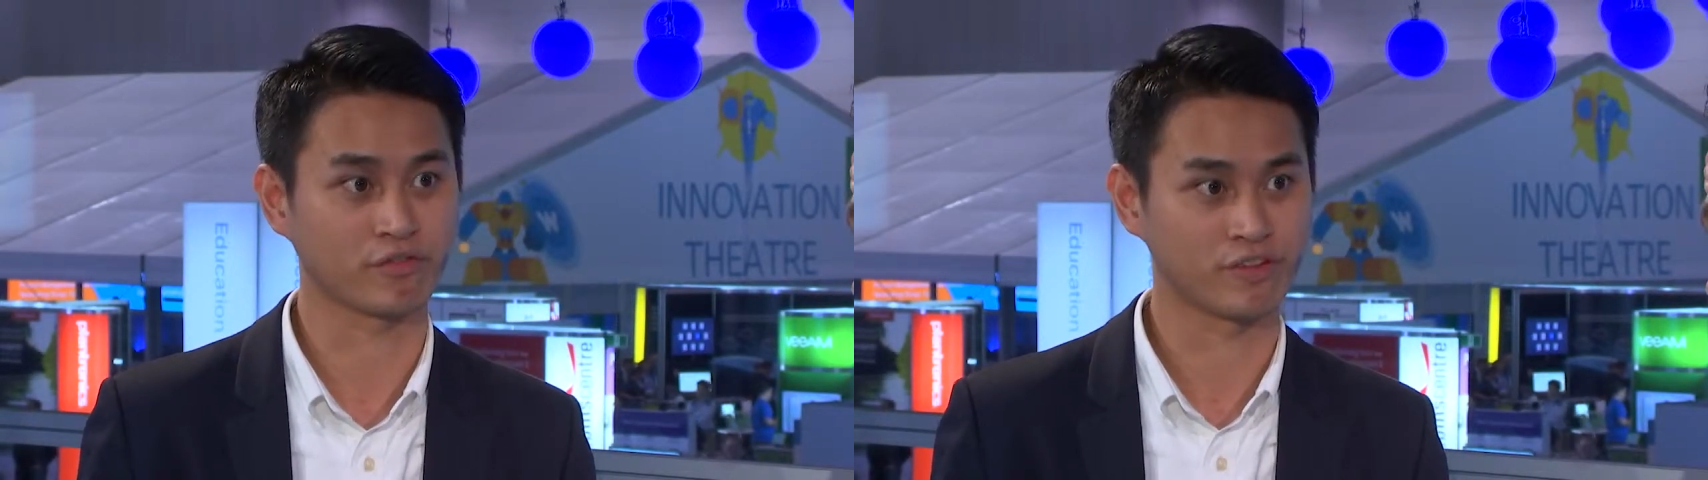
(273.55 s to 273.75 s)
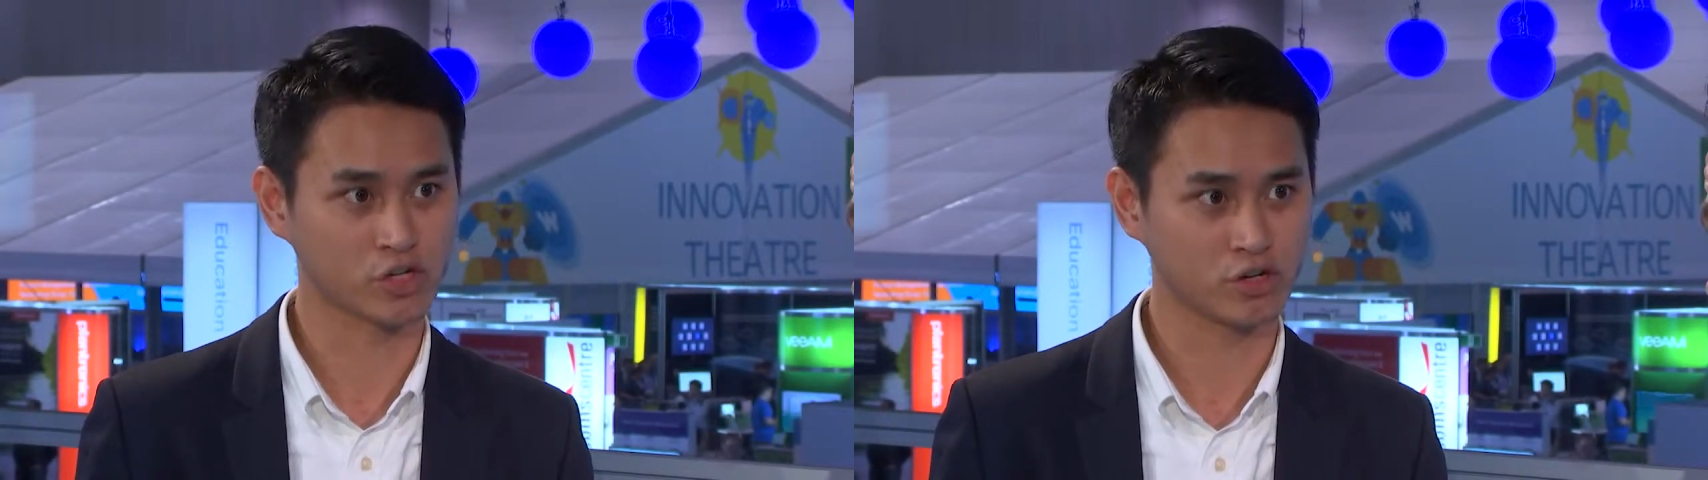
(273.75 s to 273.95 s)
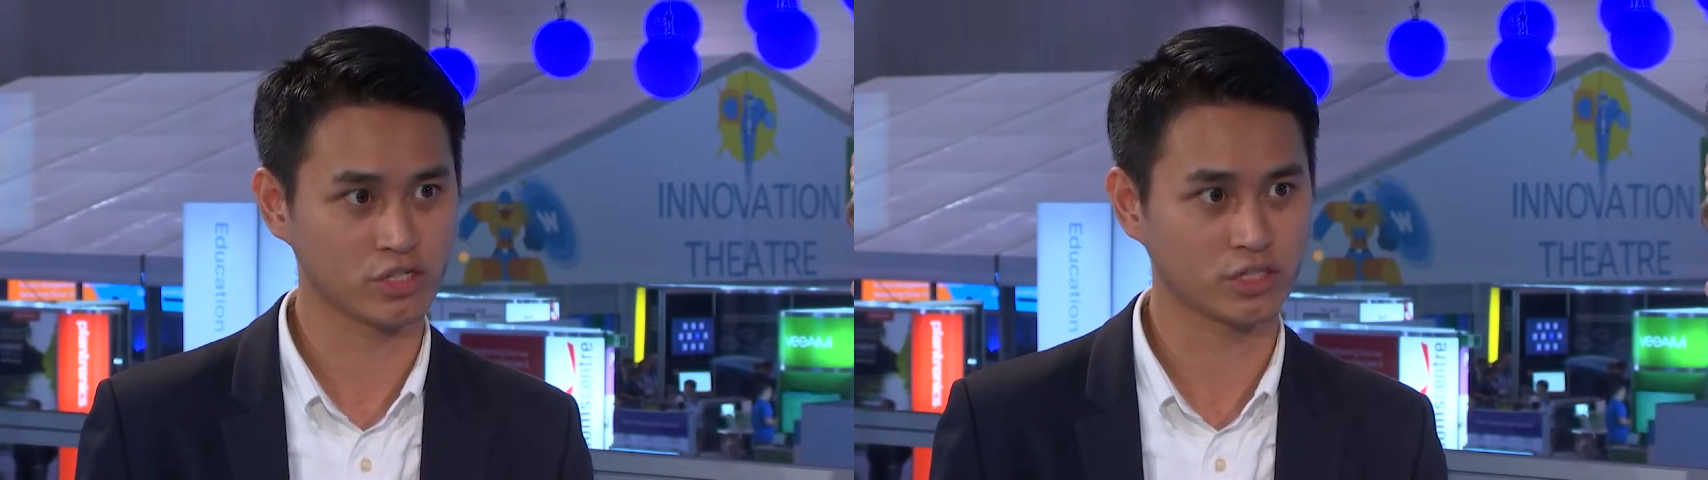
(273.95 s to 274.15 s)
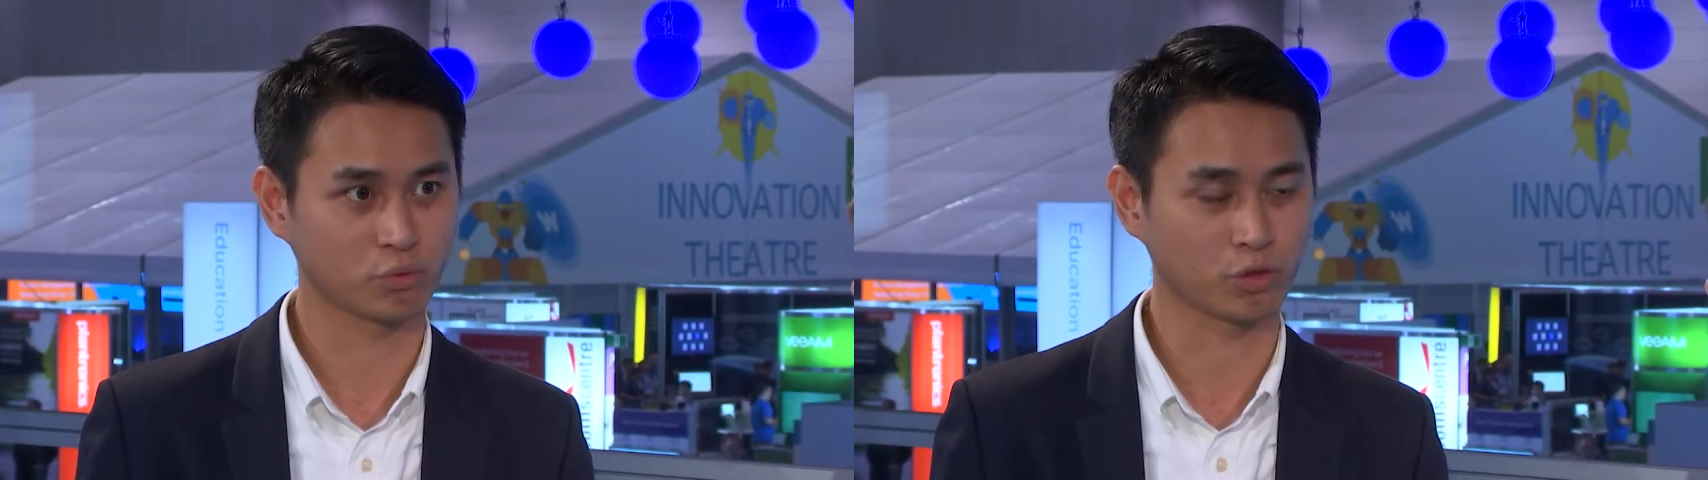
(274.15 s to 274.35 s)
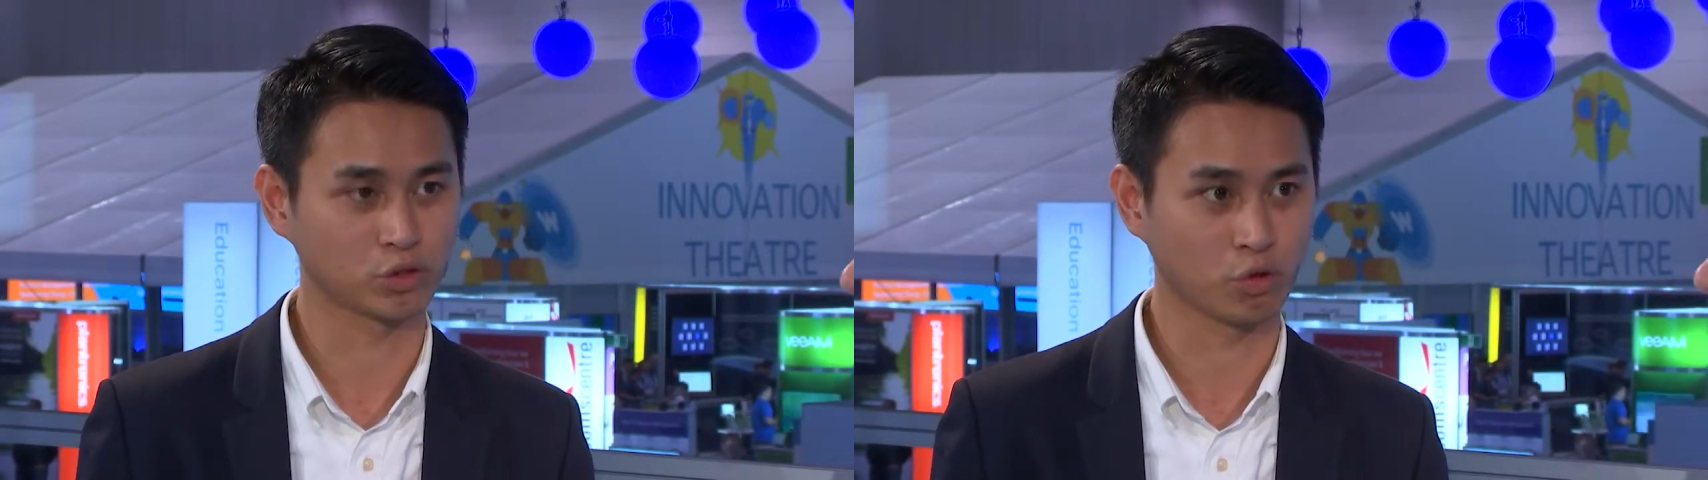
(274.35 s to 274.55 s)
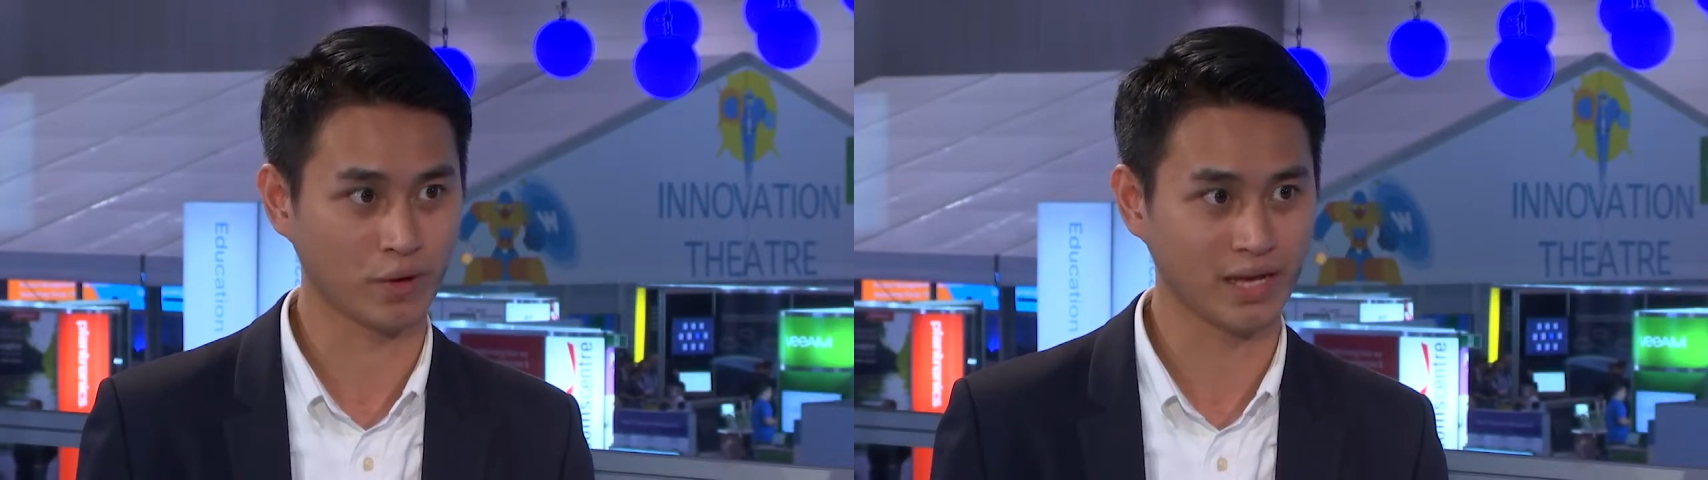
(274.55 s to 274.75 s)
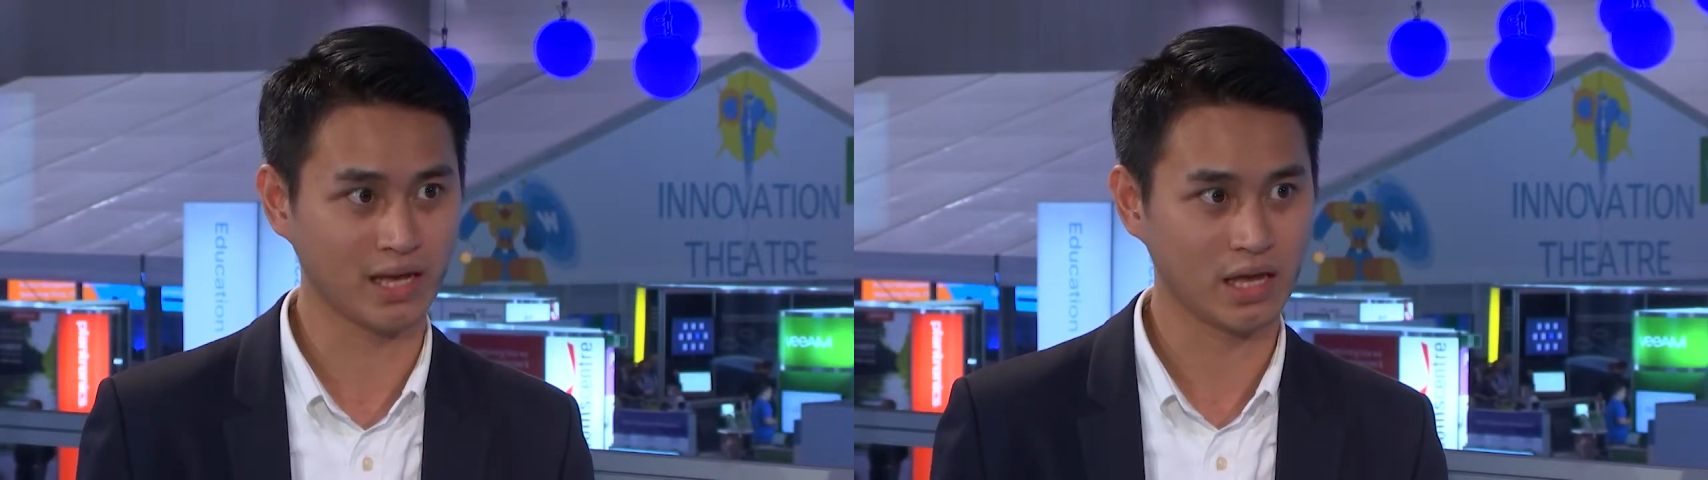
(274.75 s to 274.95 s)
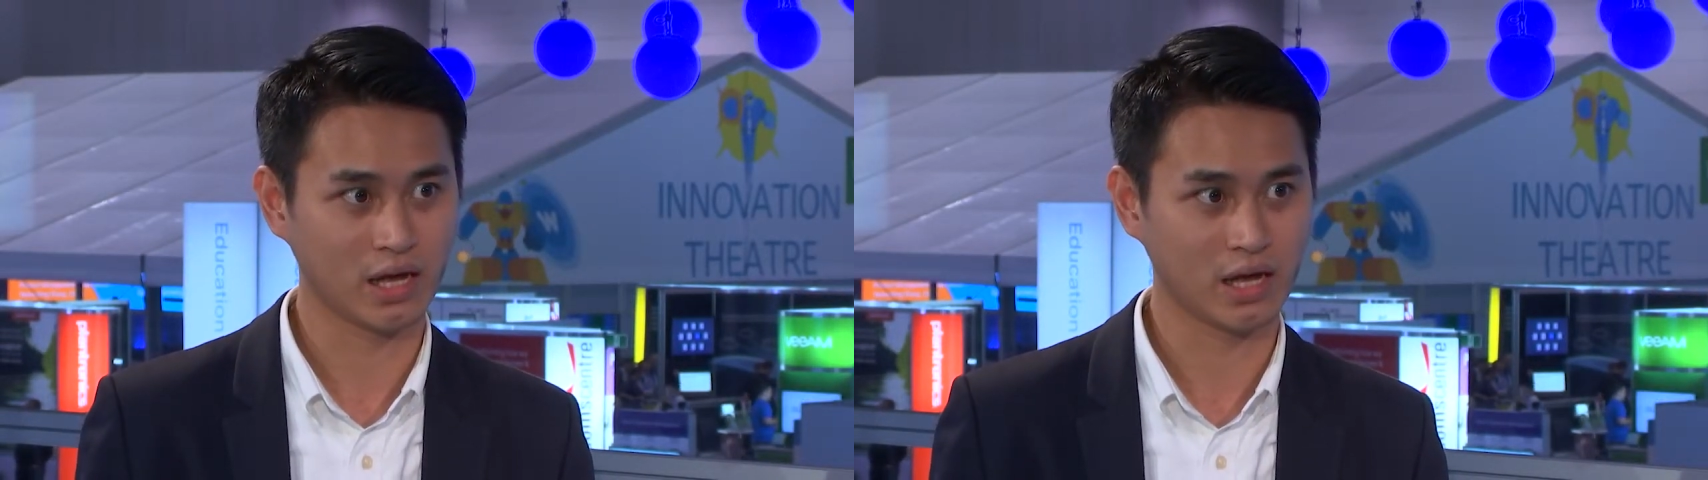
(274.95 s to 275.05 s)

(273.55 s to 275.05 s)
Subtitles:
features that we're doing,